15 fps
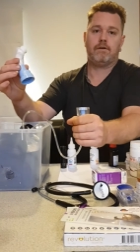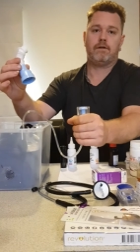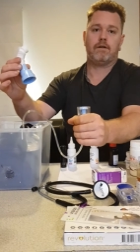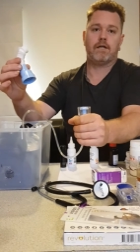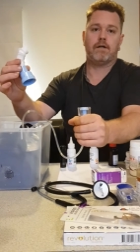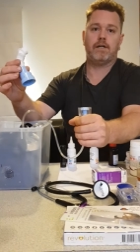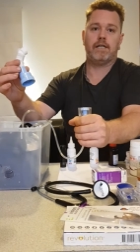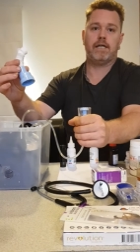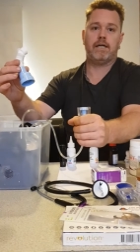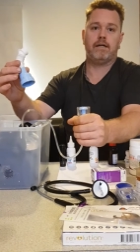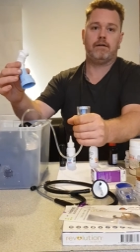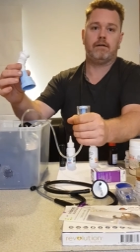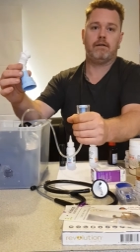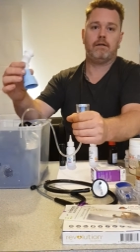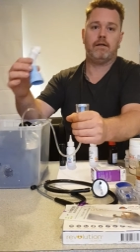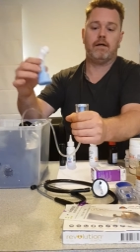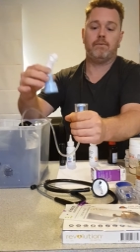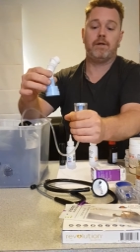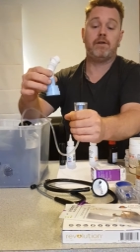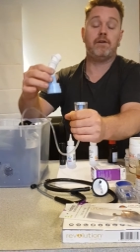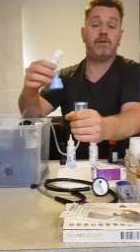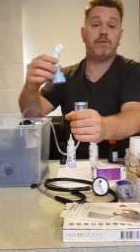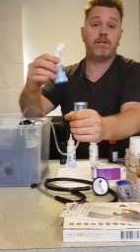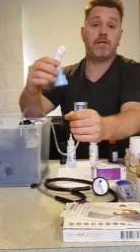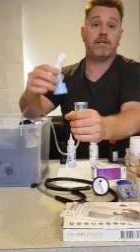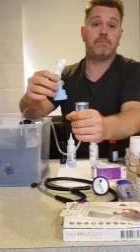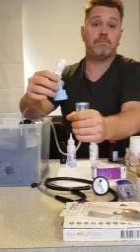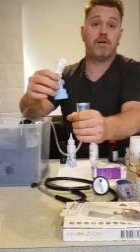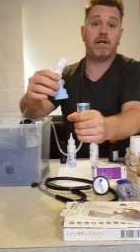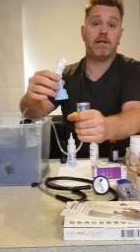go in there. Now, we use
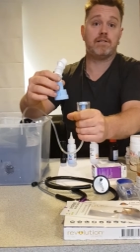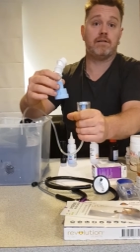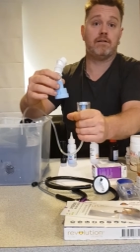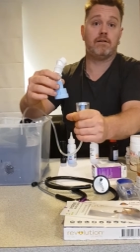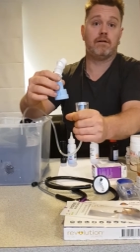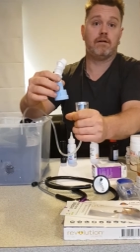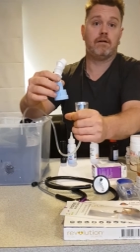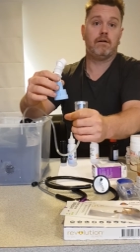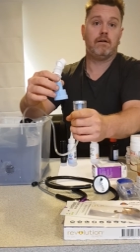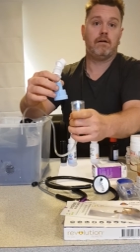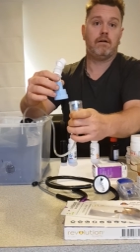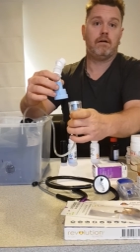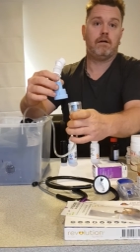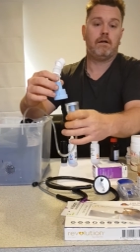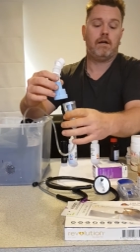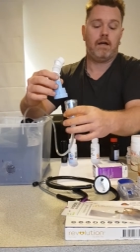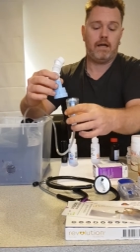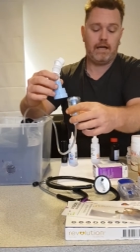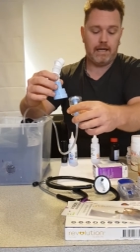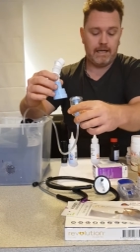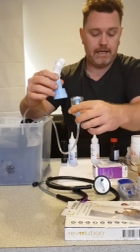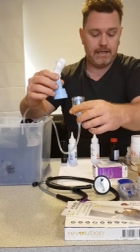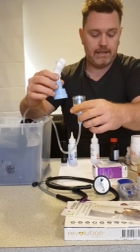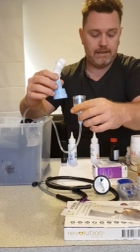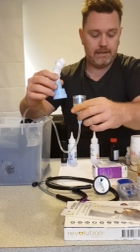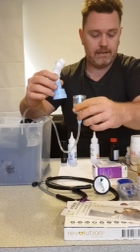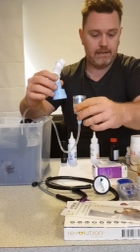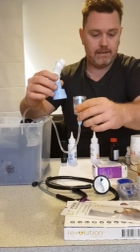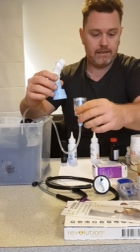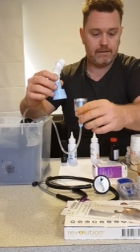gentamicin
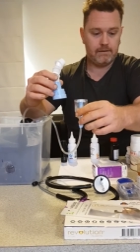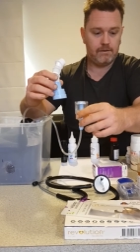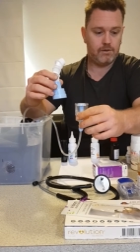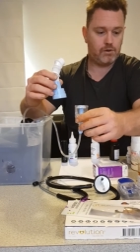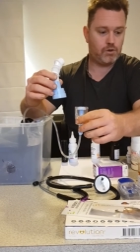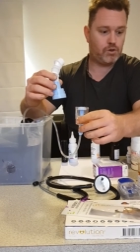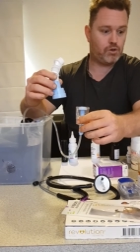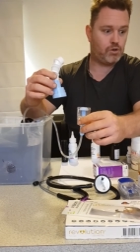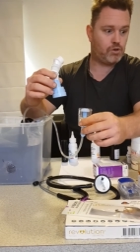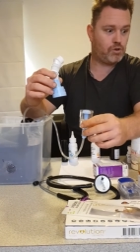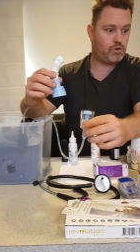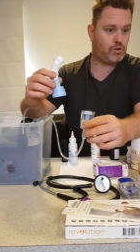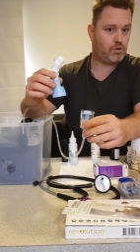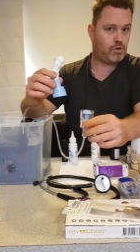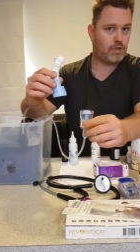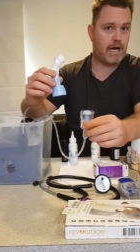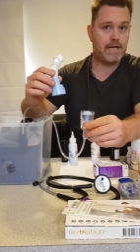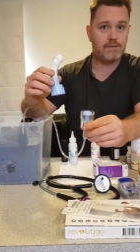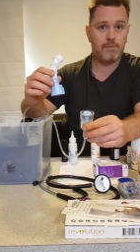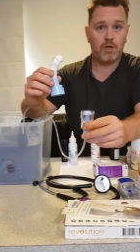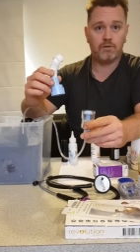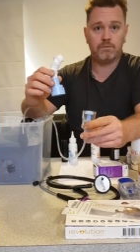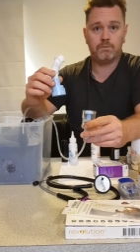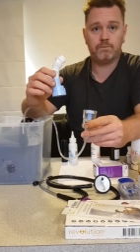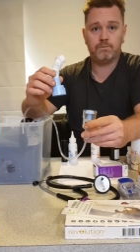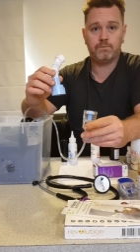and Asmol.